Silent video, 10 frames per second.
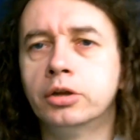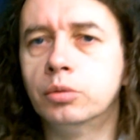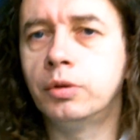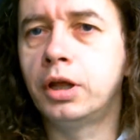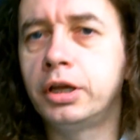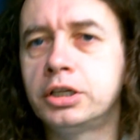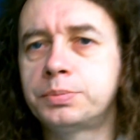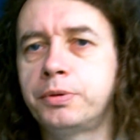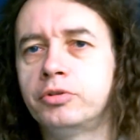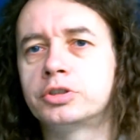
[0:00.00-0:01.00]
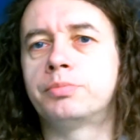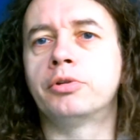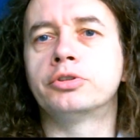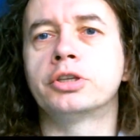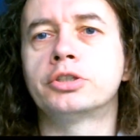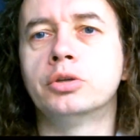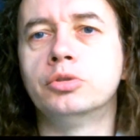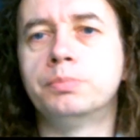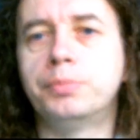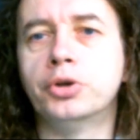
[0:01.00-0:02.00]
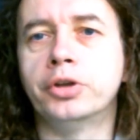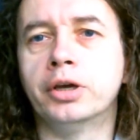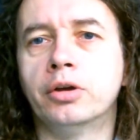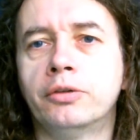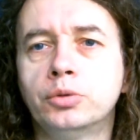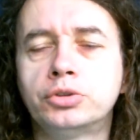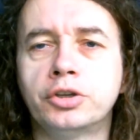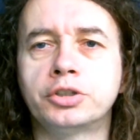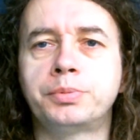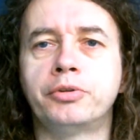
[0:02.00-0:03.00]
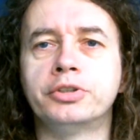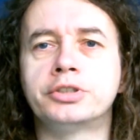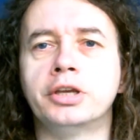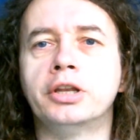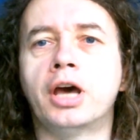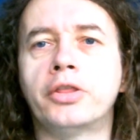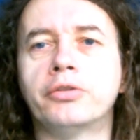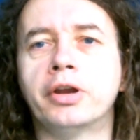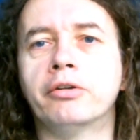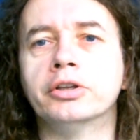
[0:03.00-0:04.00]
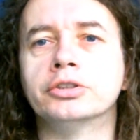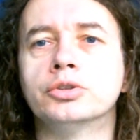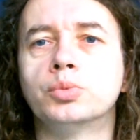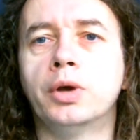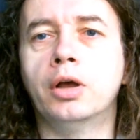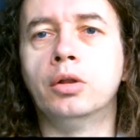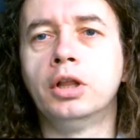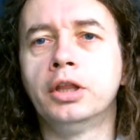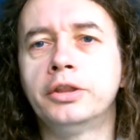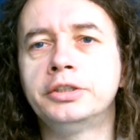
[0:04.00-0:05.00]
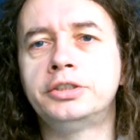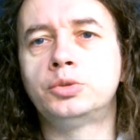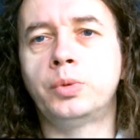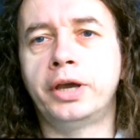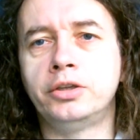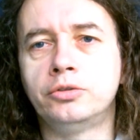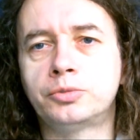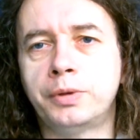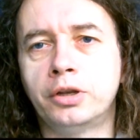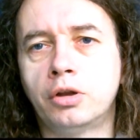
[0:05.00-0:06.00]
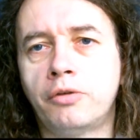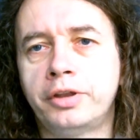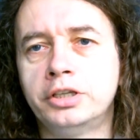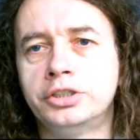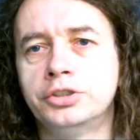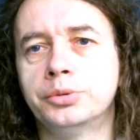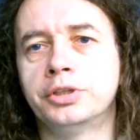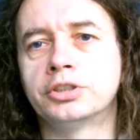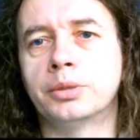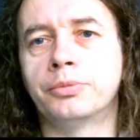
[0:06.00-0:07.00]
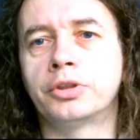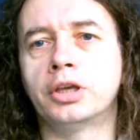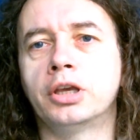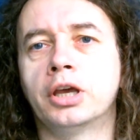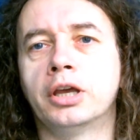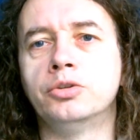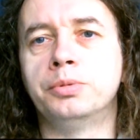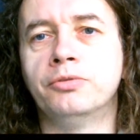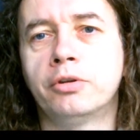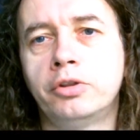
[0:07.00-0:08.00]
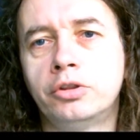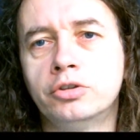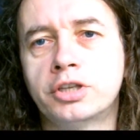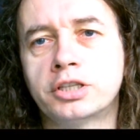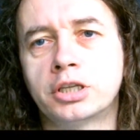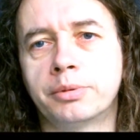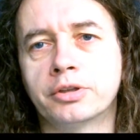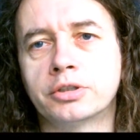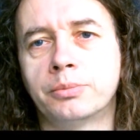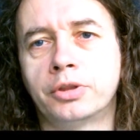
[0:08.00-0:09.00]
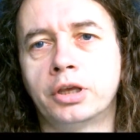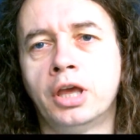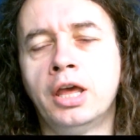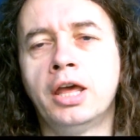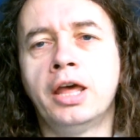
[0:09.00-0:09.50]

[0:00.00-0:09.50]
adult, I experienced a process known as burnout. I've also experienced it in other areas as well. This is where you spend a lot of energy doing something and you've been very enthusiastic about something,